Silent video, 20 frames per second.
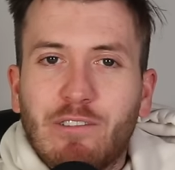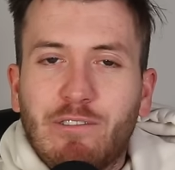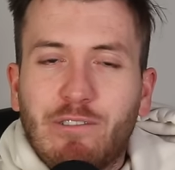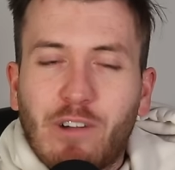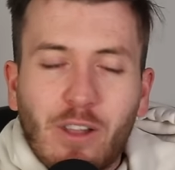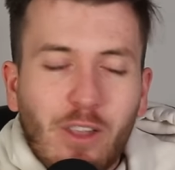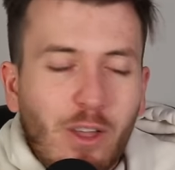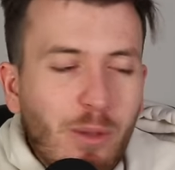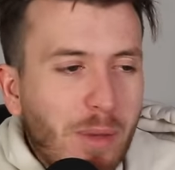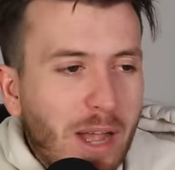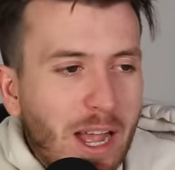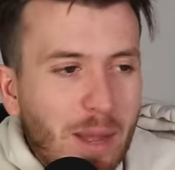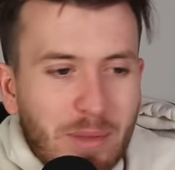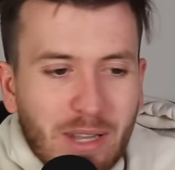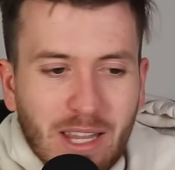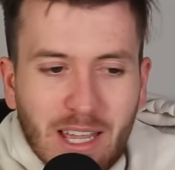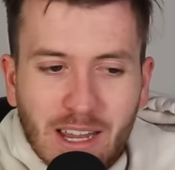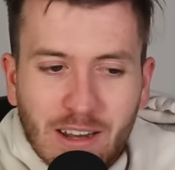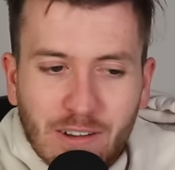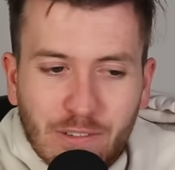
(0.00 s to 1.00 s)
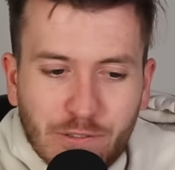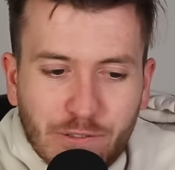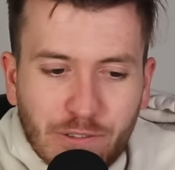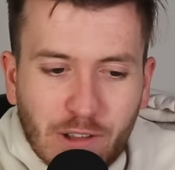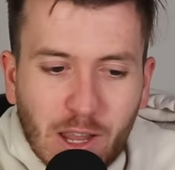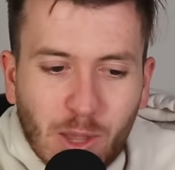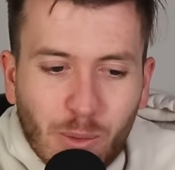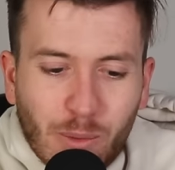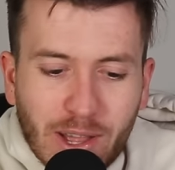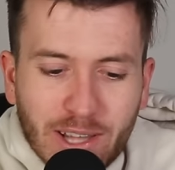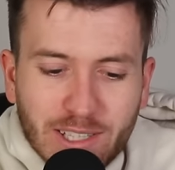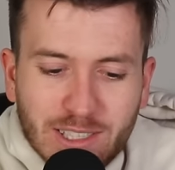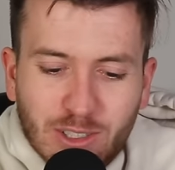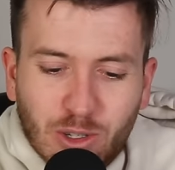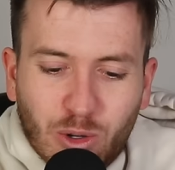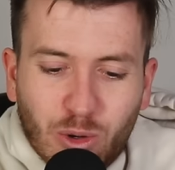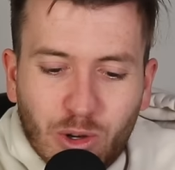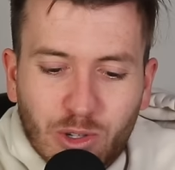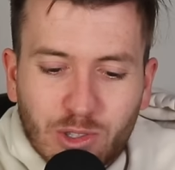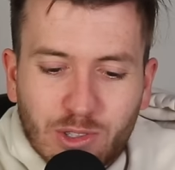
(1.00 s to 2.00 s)
follow Marmalade, follow us
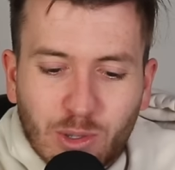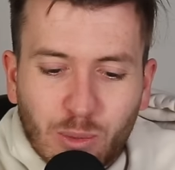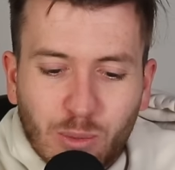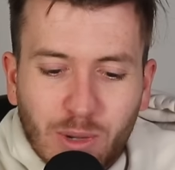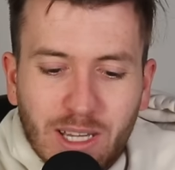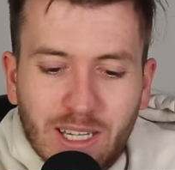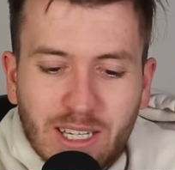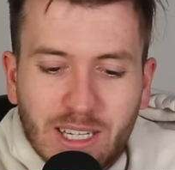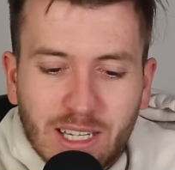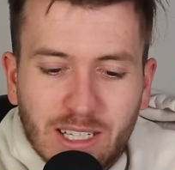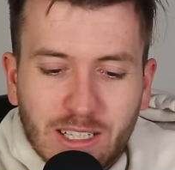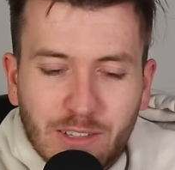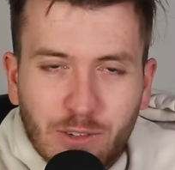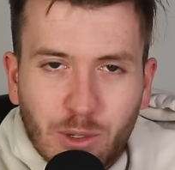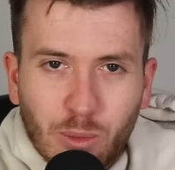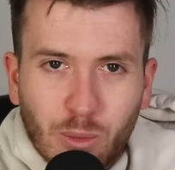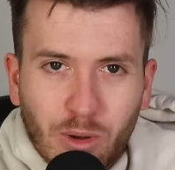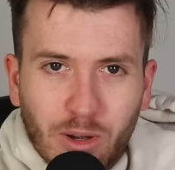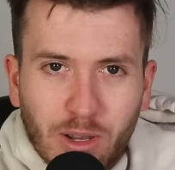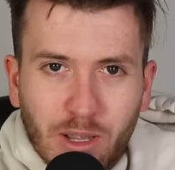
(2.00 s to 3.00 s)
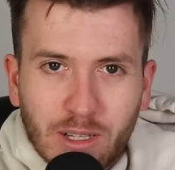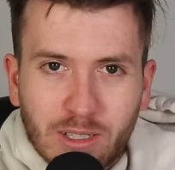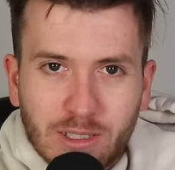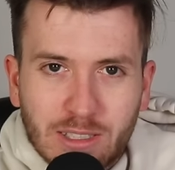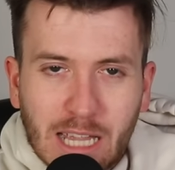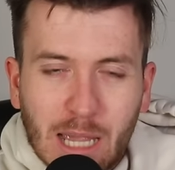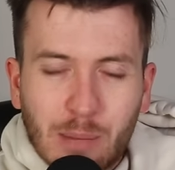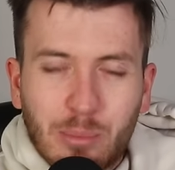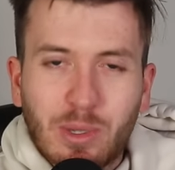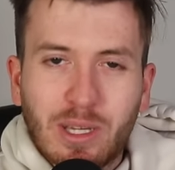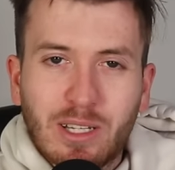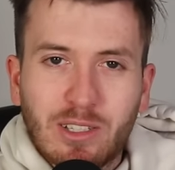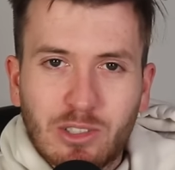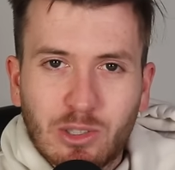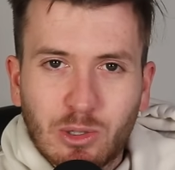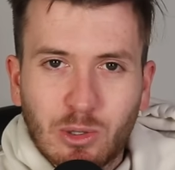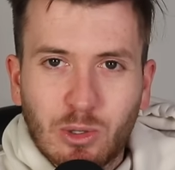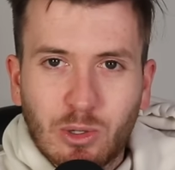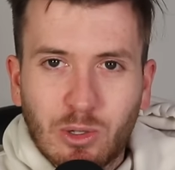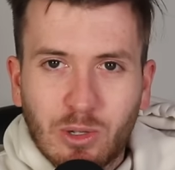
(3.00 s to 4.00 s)
across the weekend if you want to tap
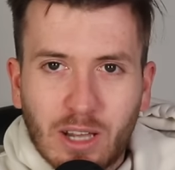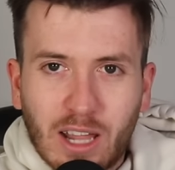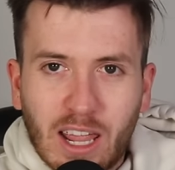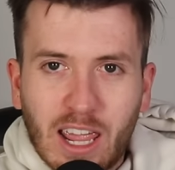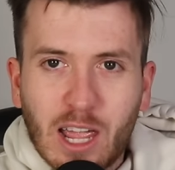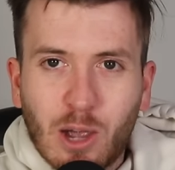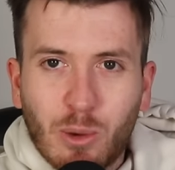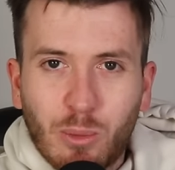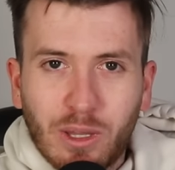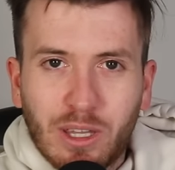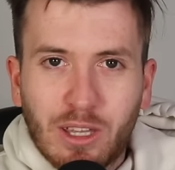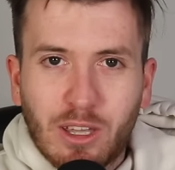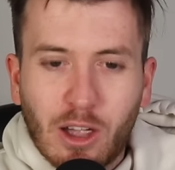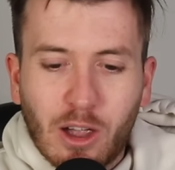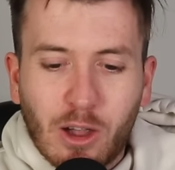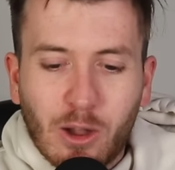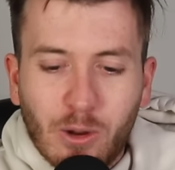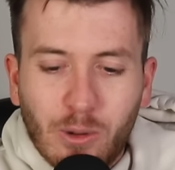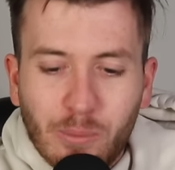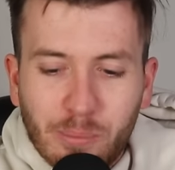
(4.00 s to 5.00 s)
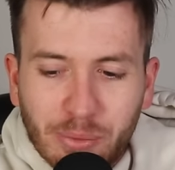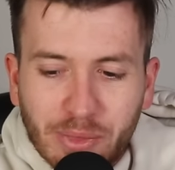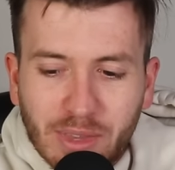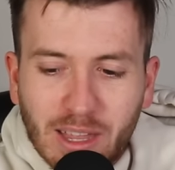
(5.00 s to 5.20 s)
into how we go.